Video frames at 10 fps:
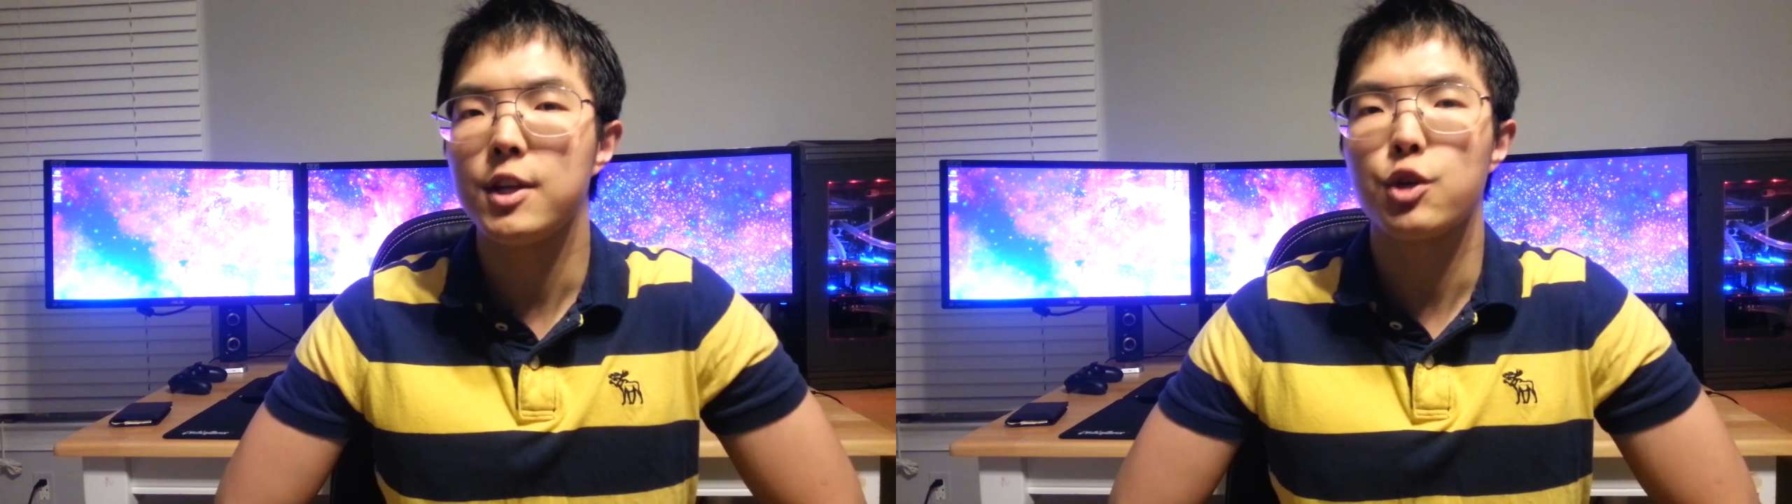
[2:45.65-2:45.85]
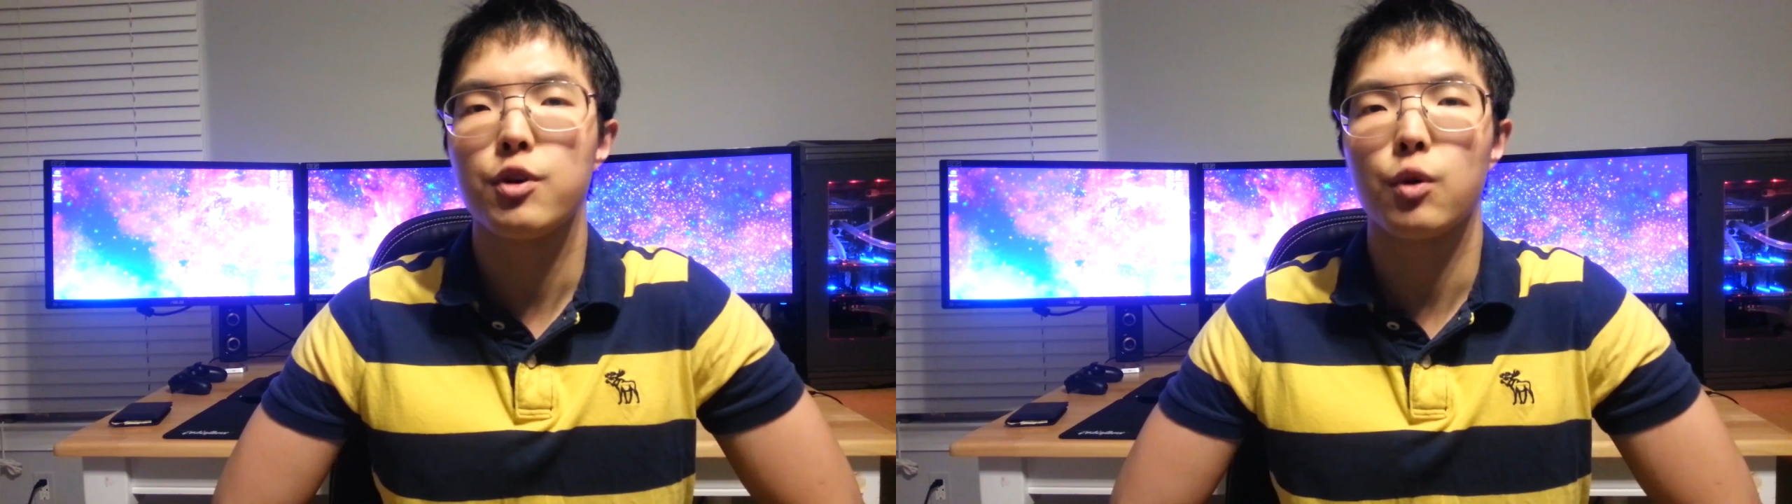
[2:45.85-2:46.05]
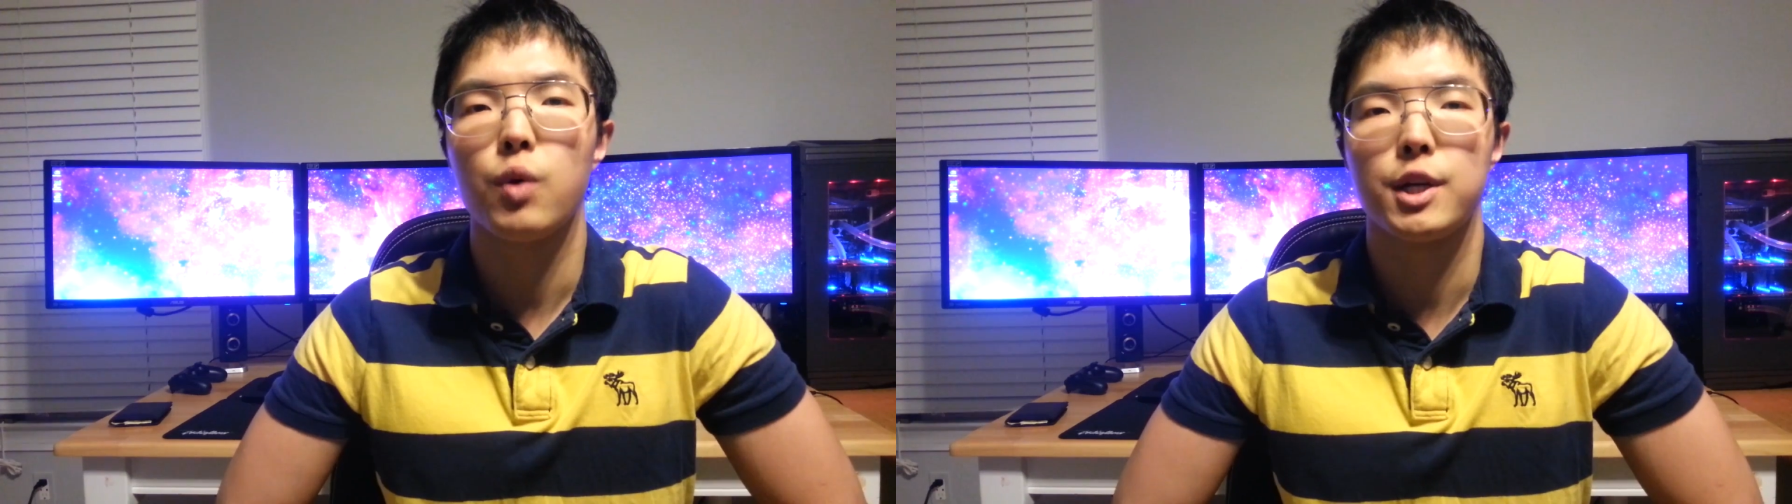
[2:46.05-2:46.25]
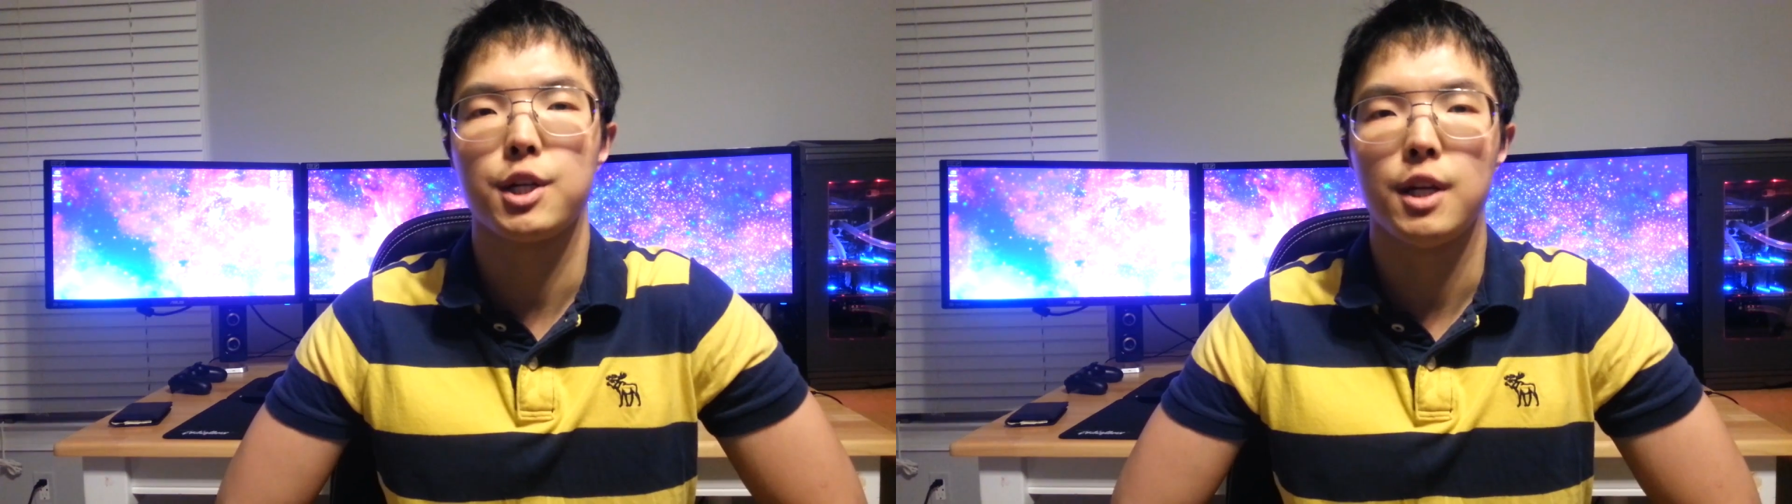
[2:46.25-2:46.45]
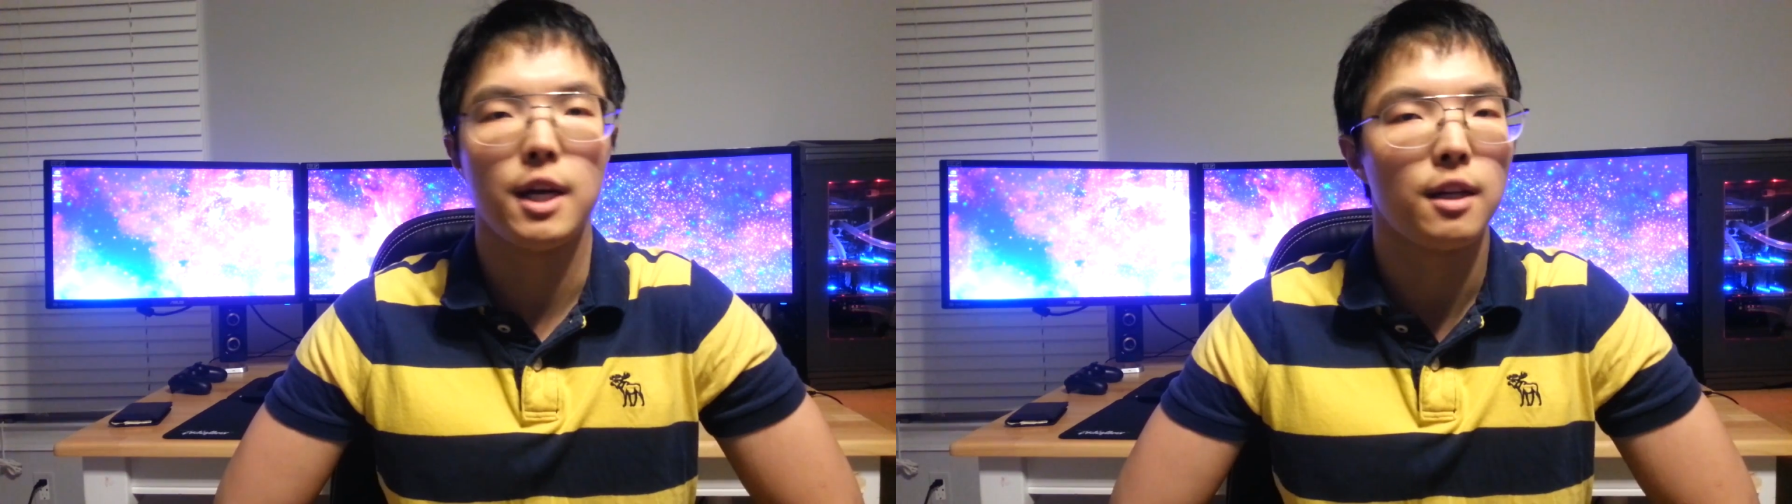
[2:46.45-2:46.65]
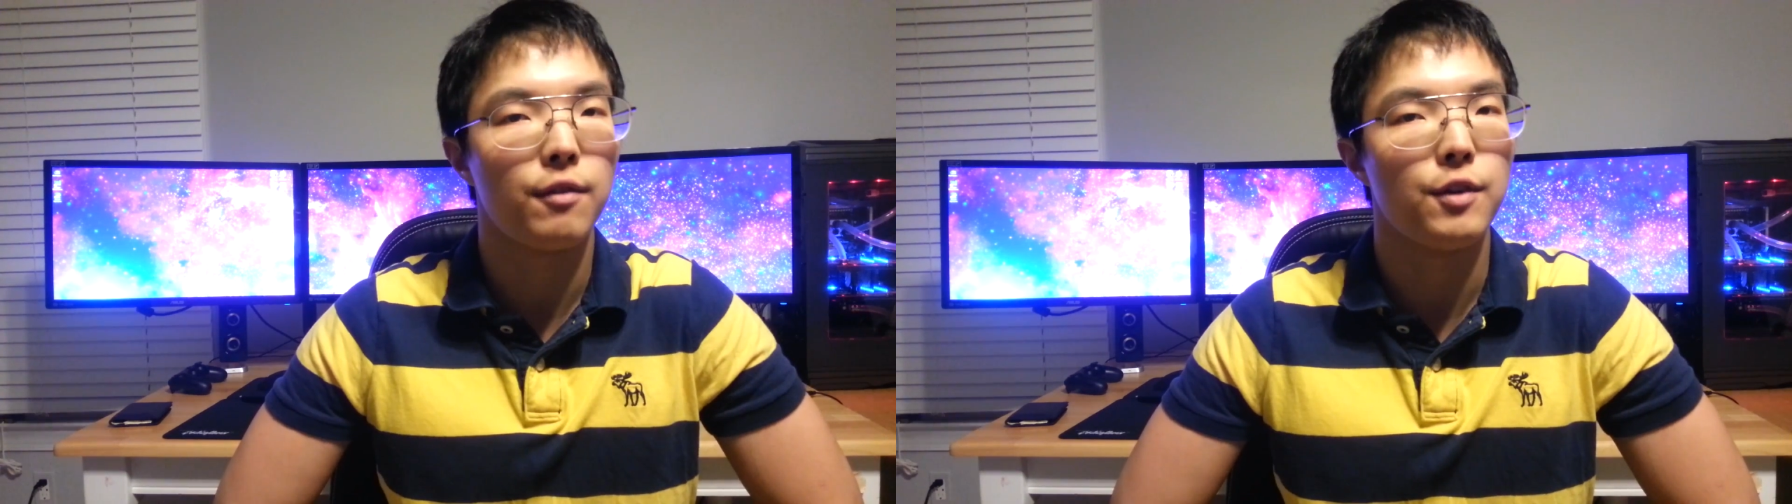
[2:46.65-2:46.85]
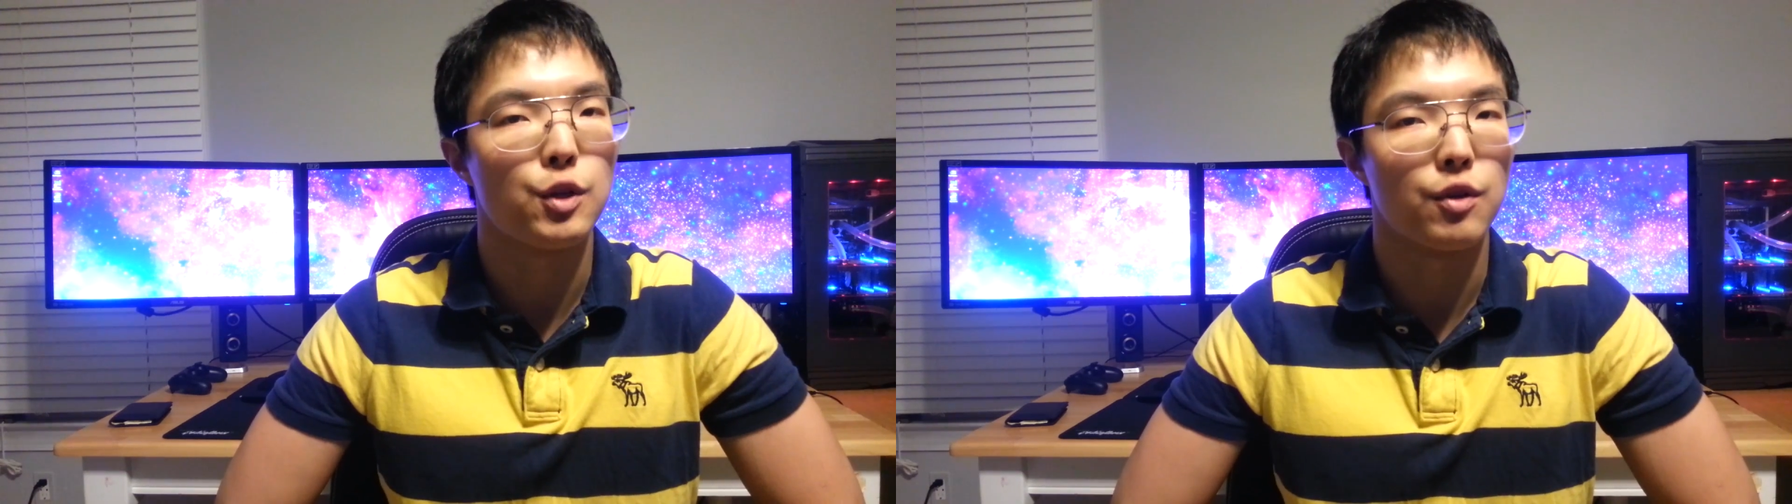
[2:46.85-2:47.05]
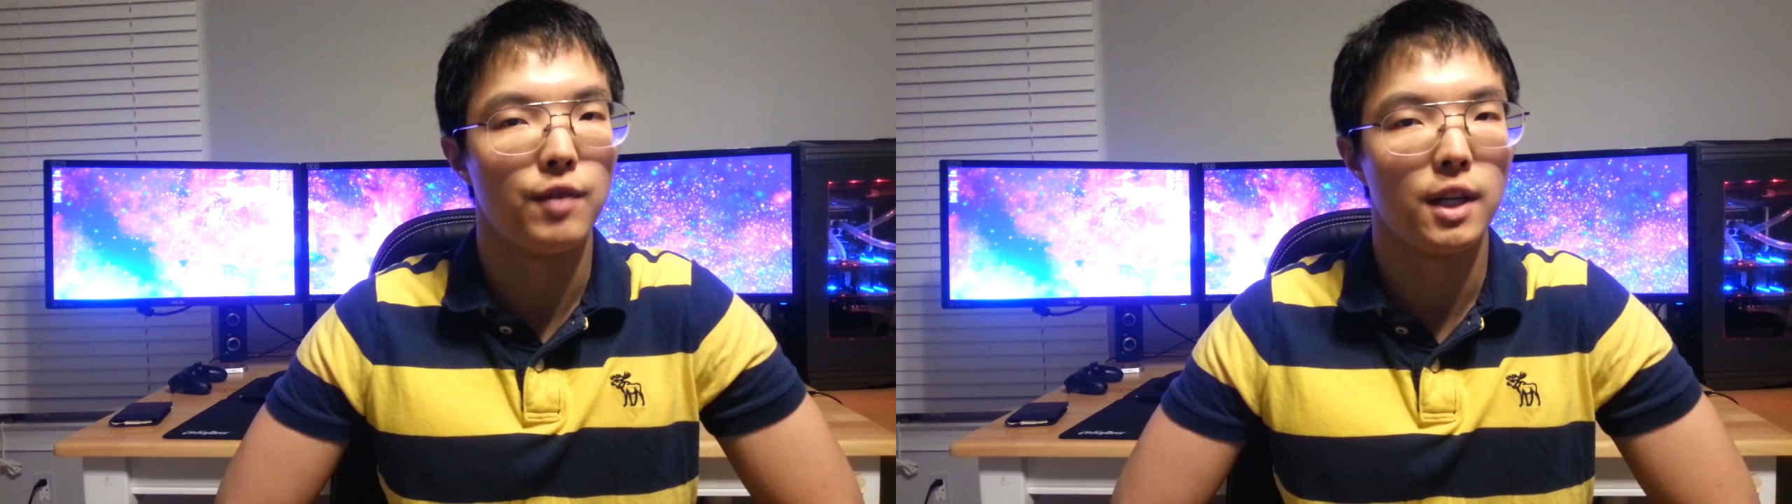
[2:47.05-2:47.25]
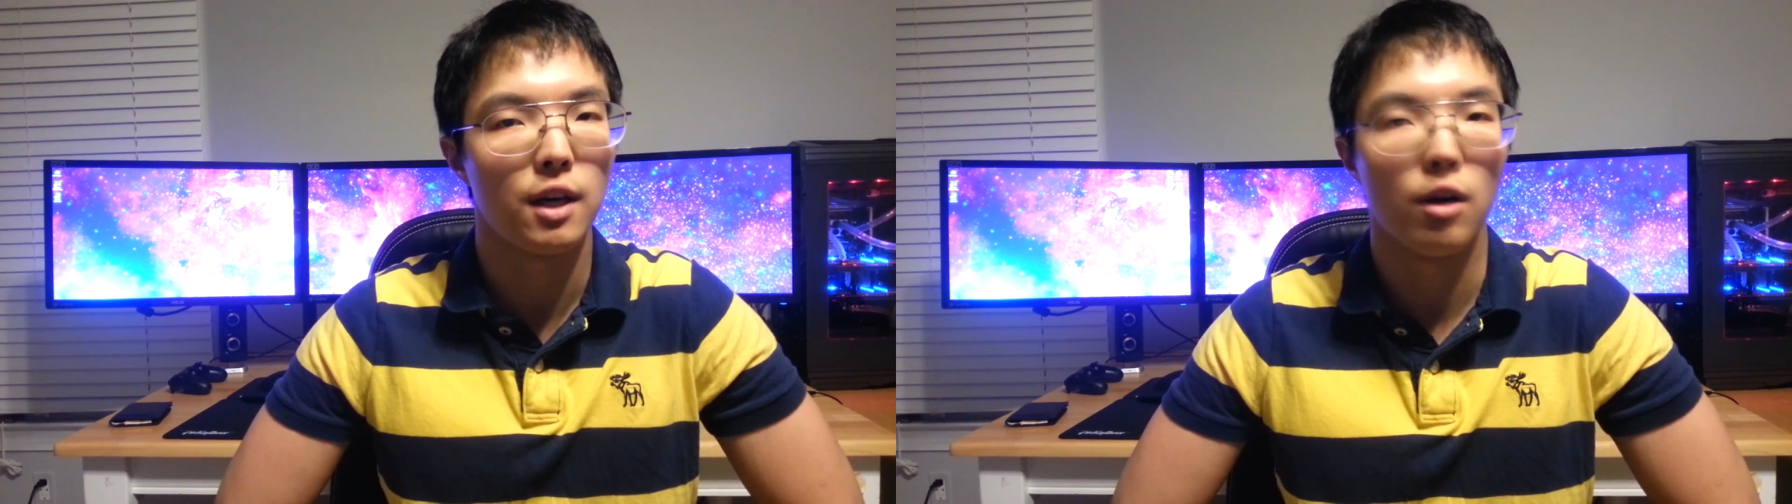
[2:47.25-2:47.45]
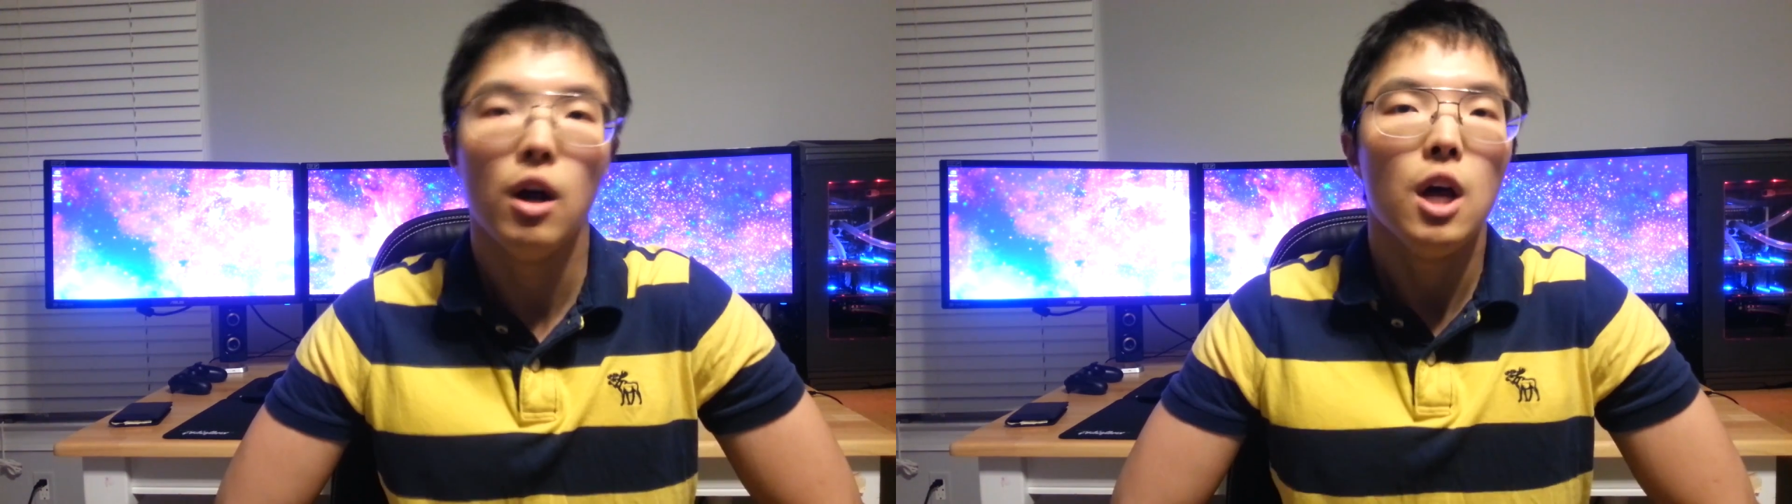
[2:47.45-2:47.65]
feature your question in a future
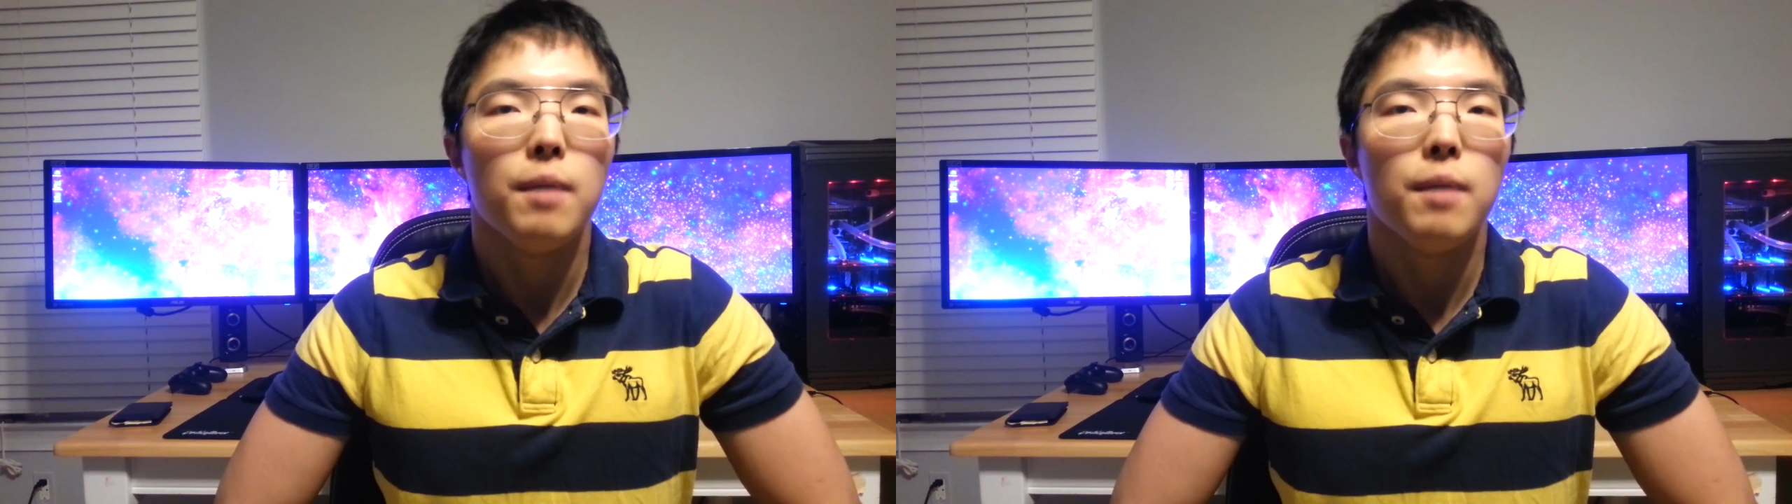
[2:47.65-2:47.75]
video.